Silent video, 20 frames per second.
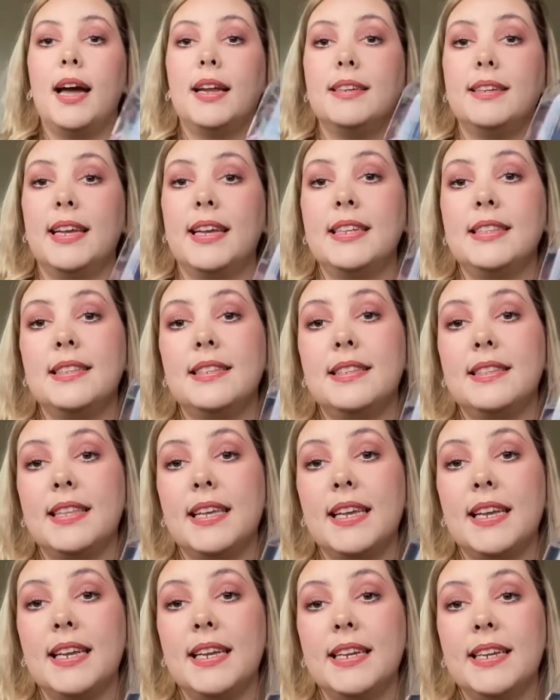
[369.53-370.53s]
and it's
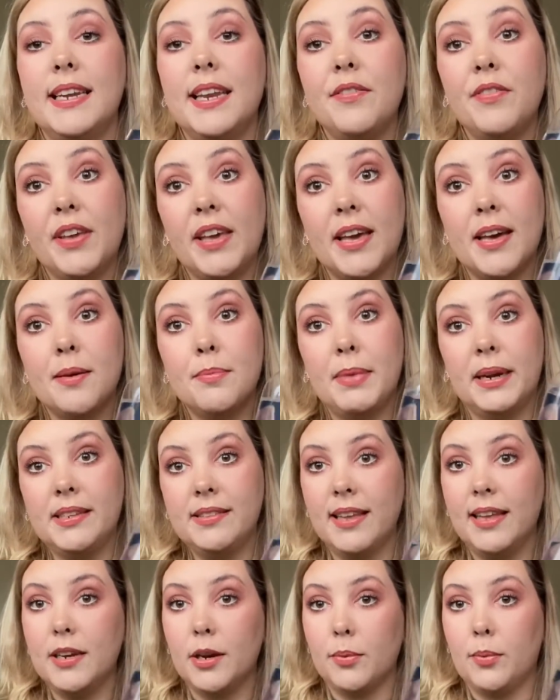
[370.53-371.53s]
the Nivea
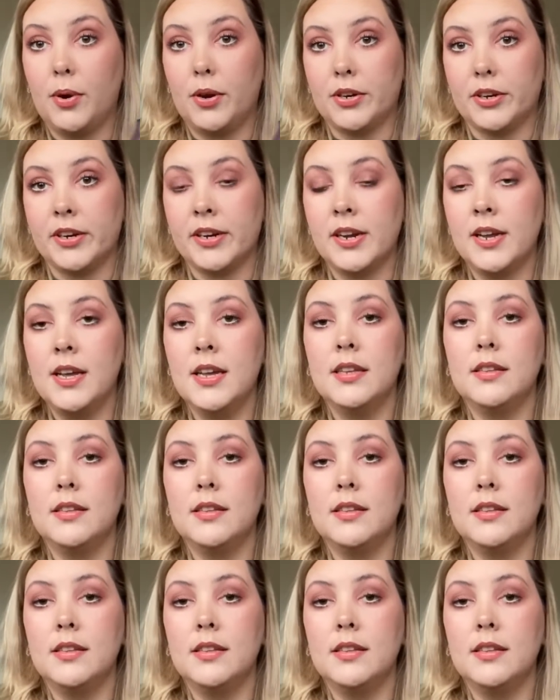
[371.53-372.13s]
Micellar Water.